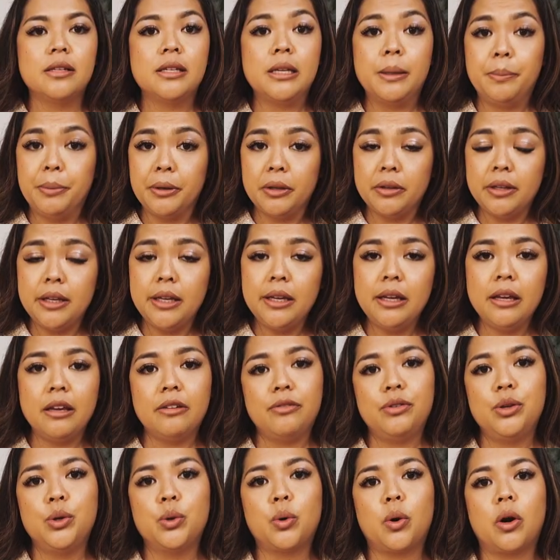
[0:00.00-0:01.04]
Typically,
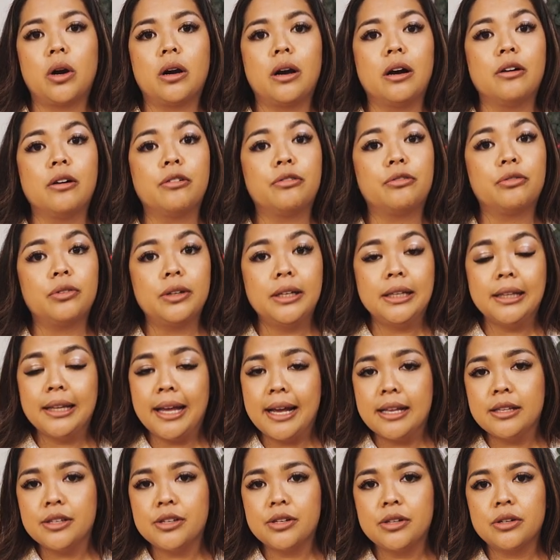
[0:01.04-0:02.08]
if you are a
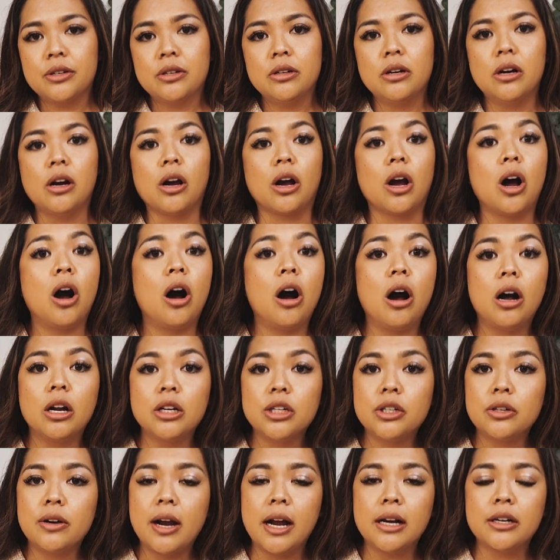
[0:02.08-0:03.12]
freelancer, a
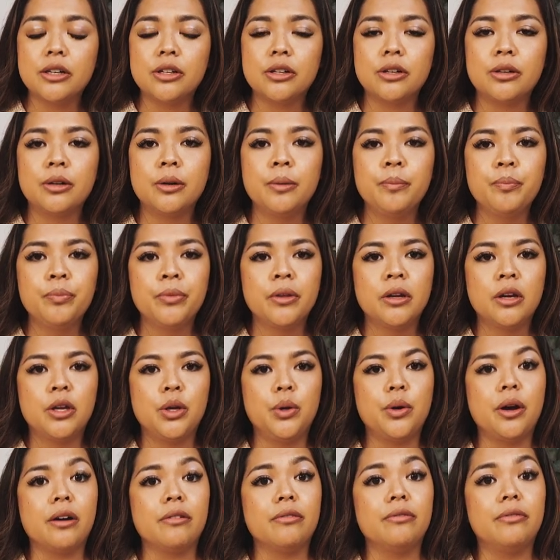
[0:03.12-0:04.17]
contractor,
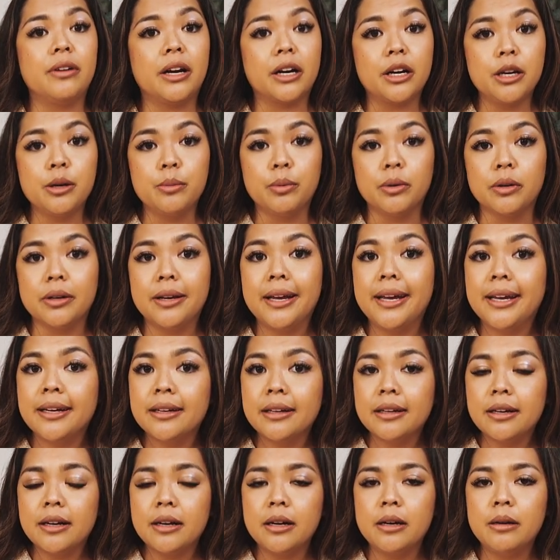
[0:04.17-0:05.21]
you have variable
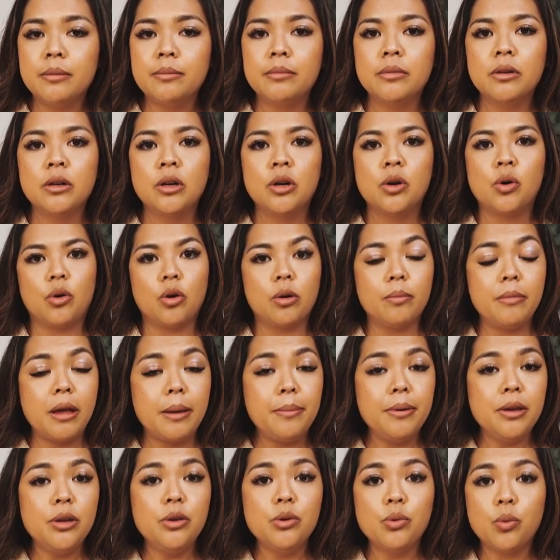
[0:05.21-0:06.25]
income, or
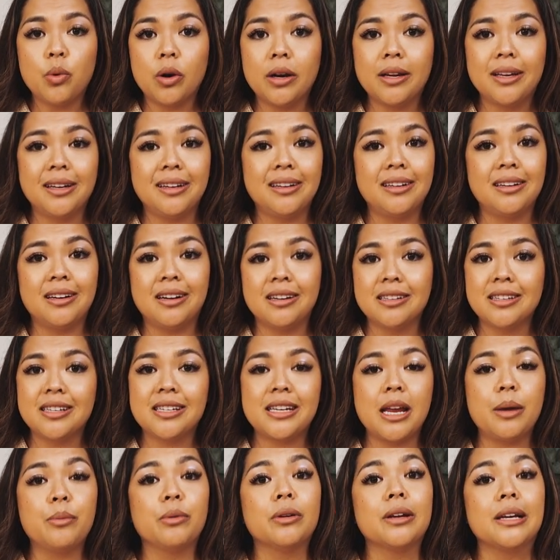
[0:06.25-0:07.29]
maybe you work in an
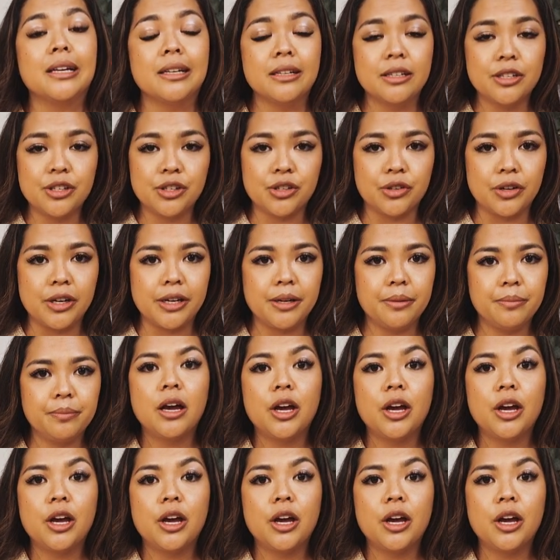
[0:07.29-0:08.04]
unstable industry,